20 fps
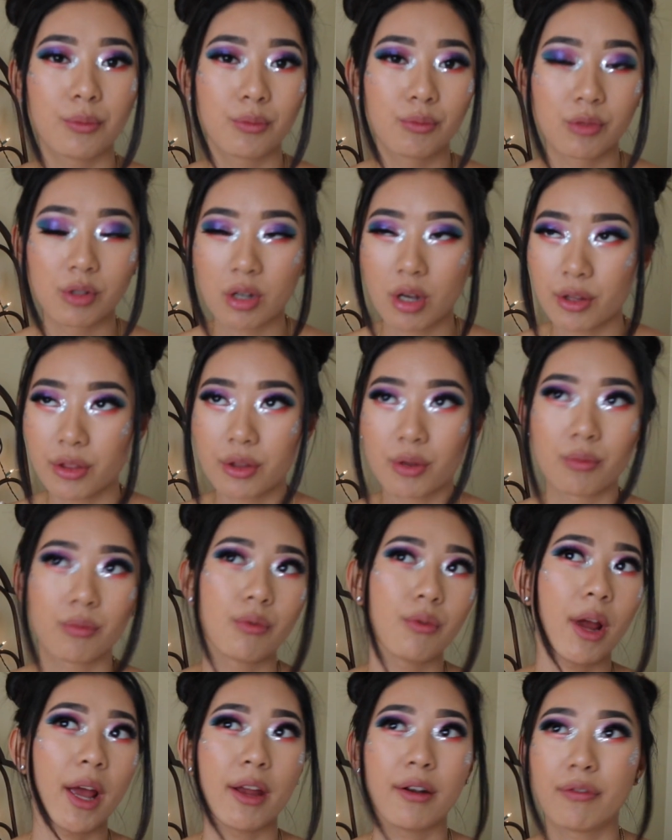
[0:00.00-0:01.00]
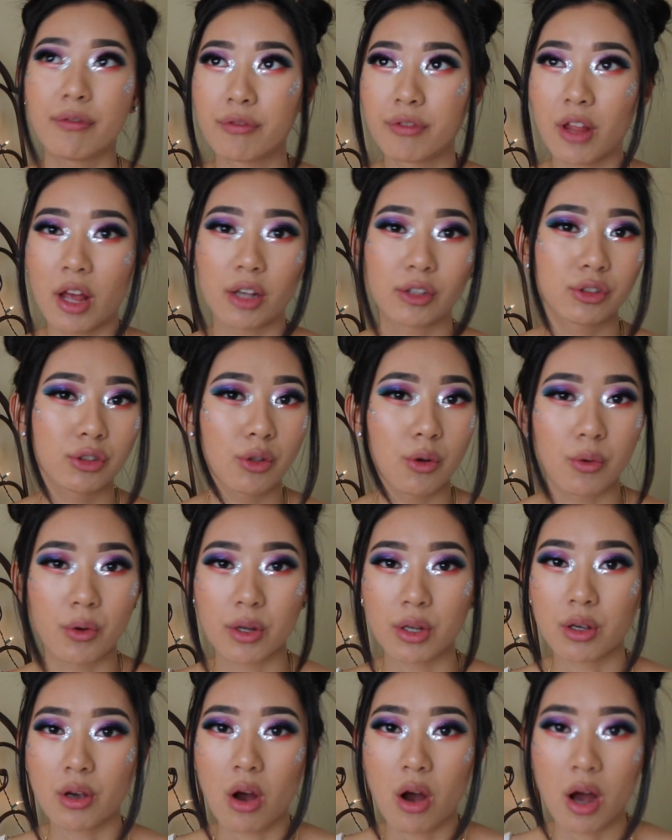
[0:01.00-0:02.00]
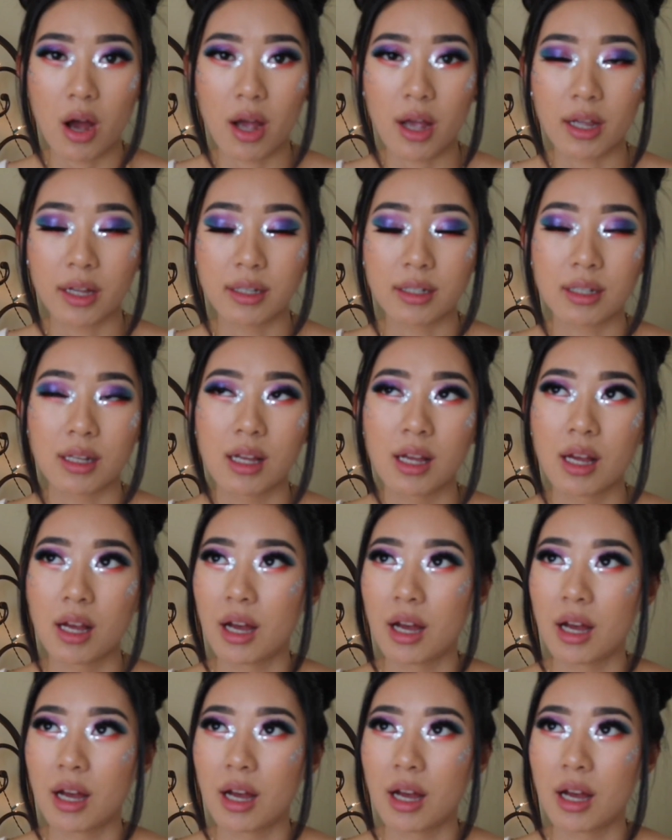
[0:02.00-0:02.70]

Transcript: you got the red flush going on,